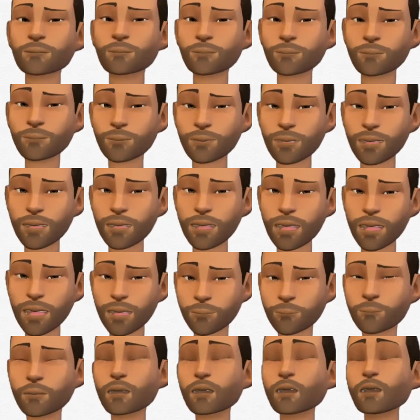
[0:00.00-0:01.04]
at this
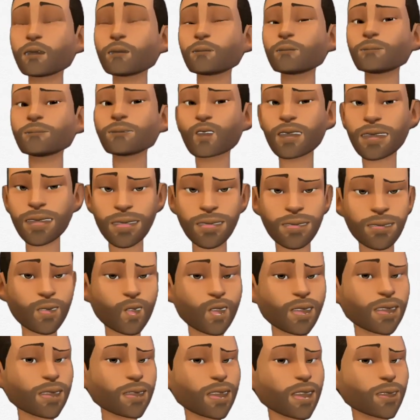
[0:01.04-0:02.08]
point, we can do
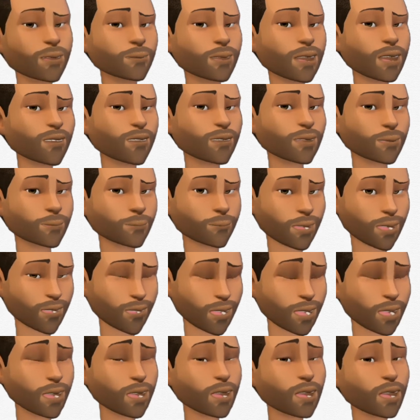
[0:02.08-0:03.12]
a little bit of
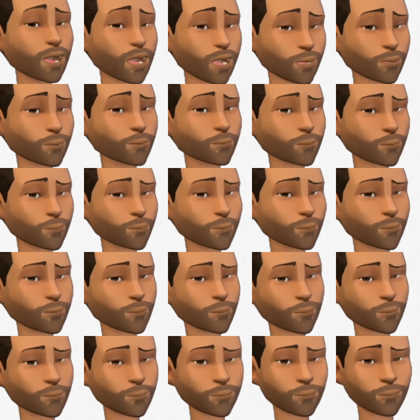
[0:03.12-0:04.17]
simplification.
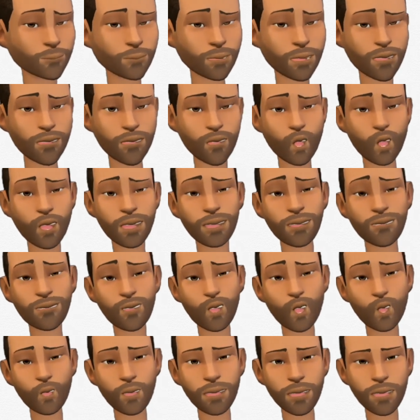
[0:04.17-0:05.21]
The 4 and
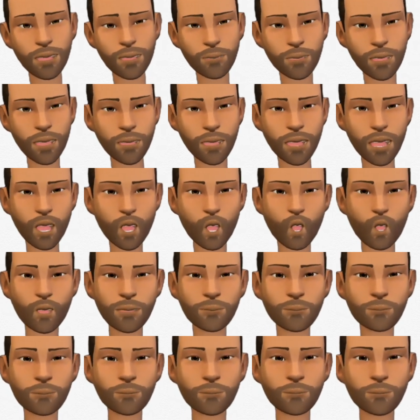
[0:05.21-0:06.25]
4 cancels out.
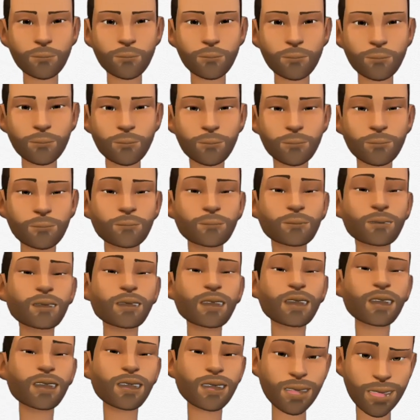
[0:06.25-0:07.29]
The
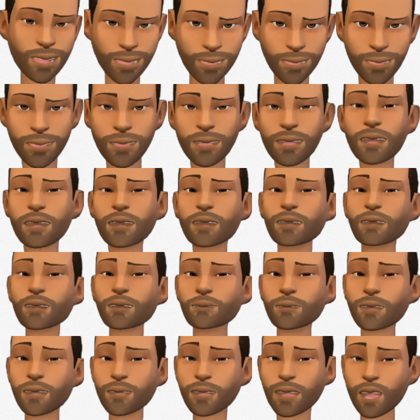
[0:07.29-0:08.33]
3 and 3
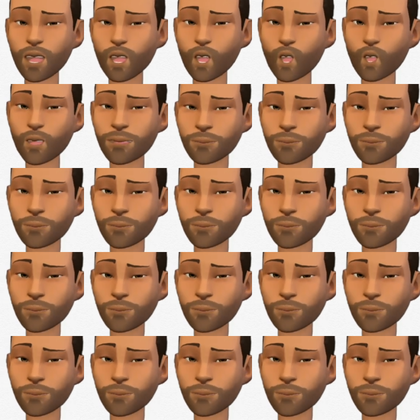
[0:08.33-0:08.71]
cancels out.